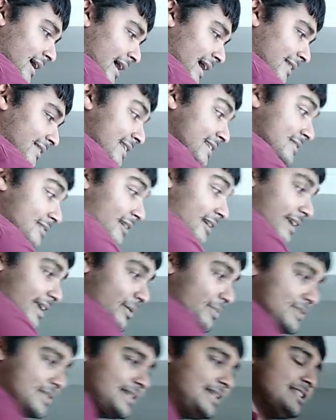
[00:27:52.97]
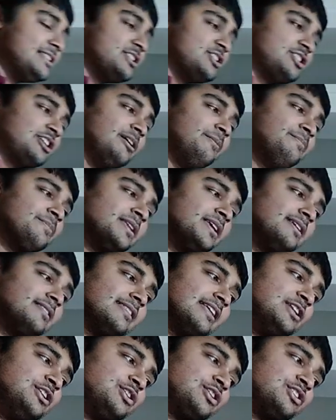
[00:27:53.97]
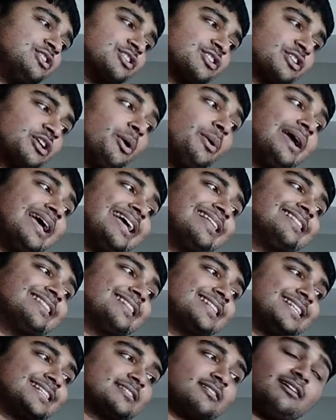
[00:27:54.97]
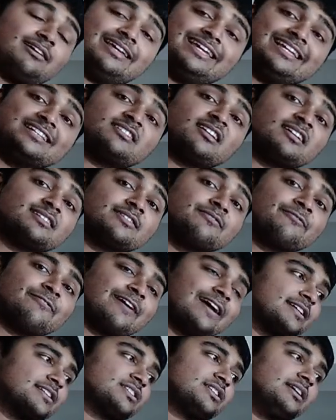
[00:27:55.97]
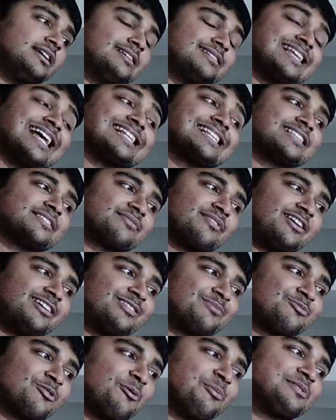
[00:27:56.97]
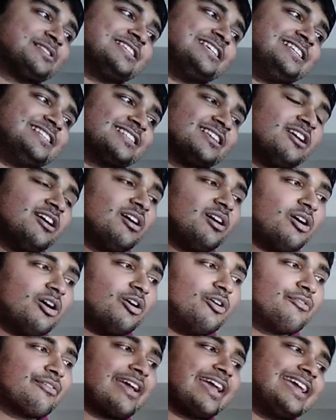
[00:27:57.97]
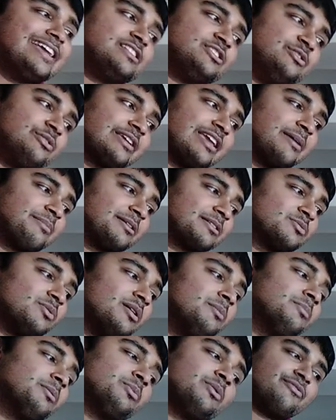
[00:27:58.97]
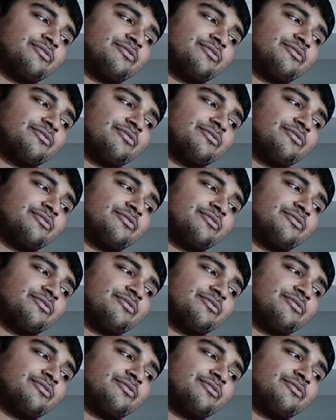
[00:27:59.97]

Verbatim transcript: and this guy here was an integer, then you can just go ahead that this guy here does in fact satisfy the properties of a2k+1,